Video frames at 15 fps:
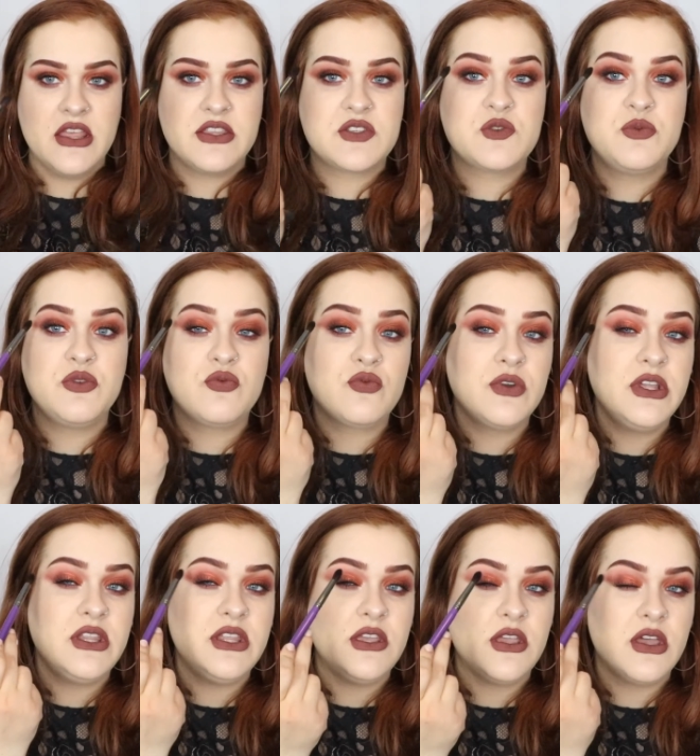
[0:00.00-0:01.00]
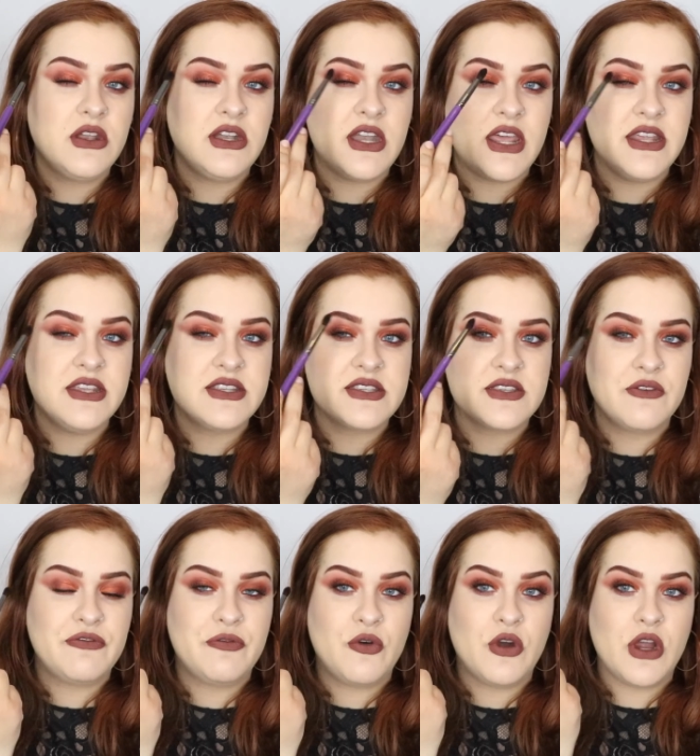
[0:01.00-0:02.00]
this would be really nice
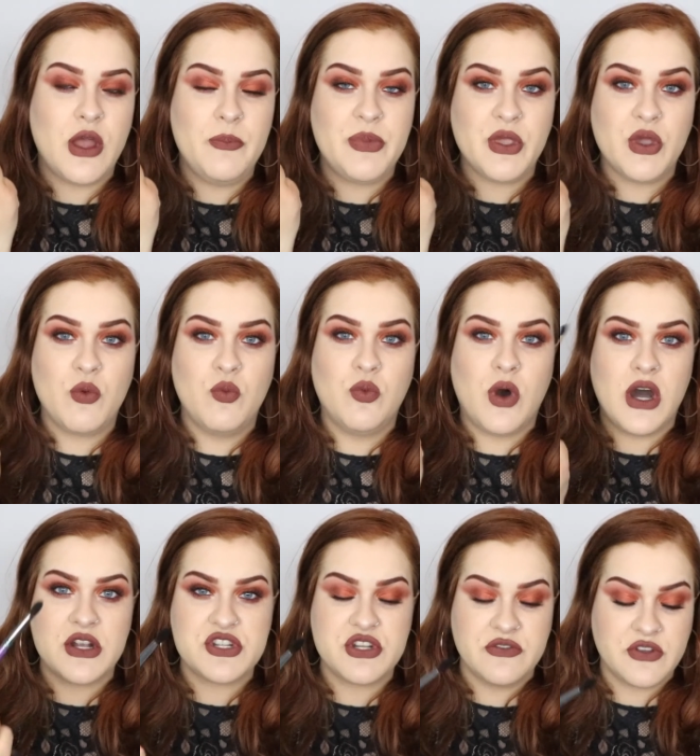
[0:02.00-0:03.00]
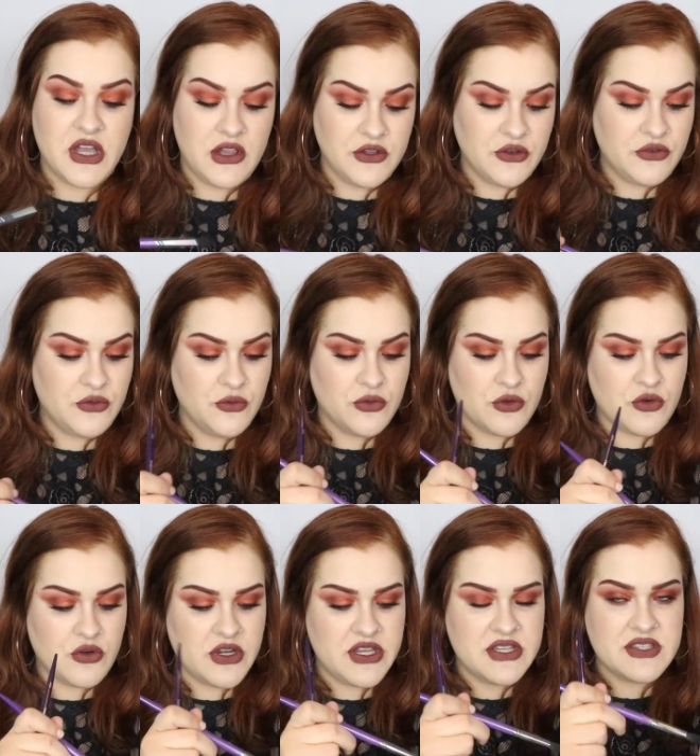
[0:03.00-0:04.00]
for a big wash of color through the
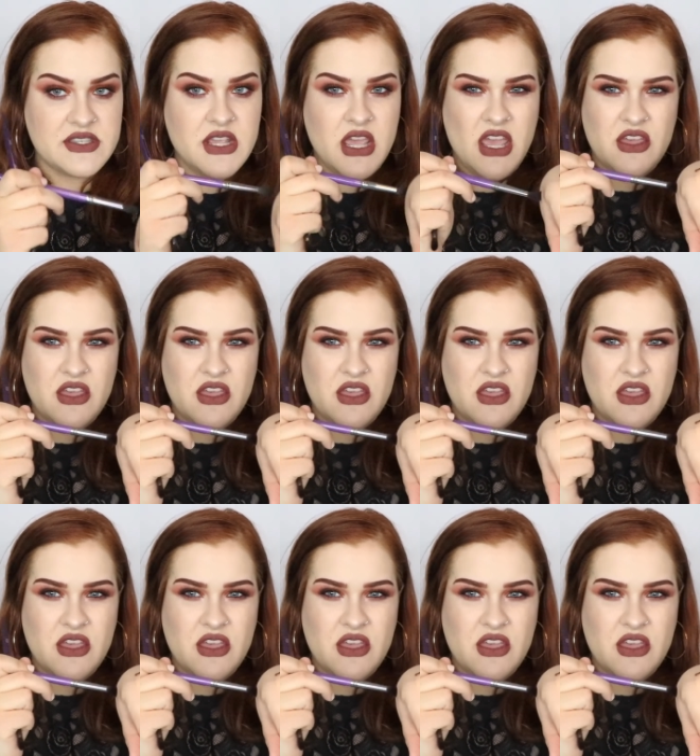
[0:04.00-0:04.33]
crease.